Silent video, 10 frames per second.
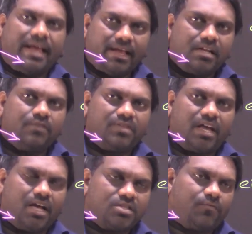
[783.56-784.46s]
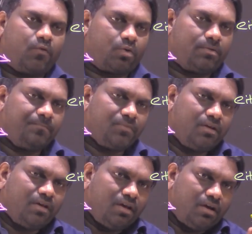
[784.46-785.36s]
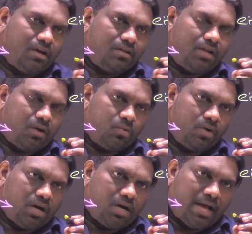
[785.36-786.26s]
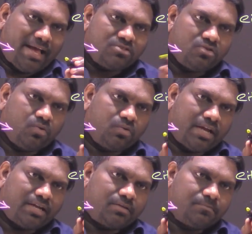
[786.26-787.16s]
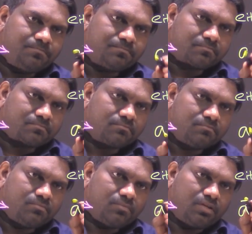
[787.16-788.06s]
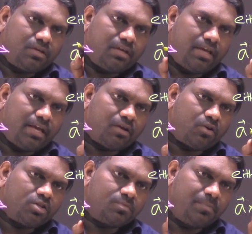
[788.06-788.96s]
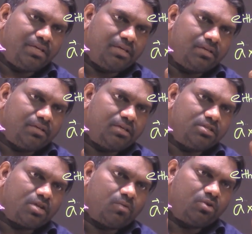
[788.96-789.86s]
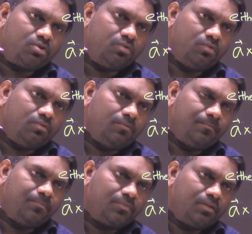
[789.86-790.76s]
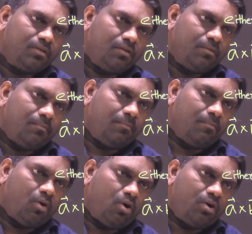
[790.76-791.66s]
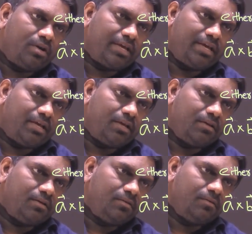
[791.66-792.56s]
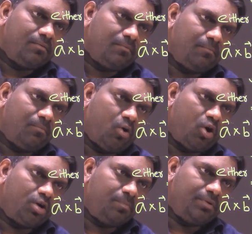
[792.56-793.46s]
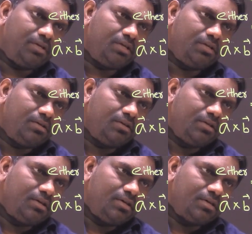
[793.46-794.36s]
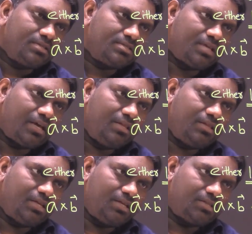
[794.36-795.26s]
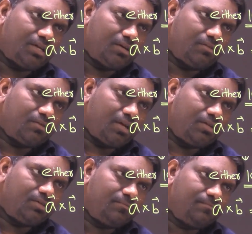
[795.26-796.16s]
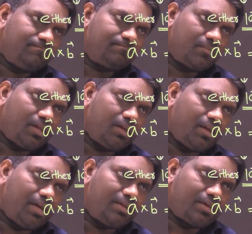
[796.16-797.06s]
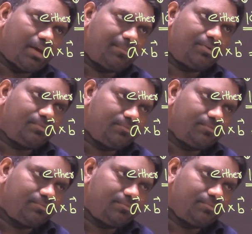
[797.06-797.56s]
the angle if they ask for. Now as you know that A cross B is equal to mod A mod B sin theta, right, n cap.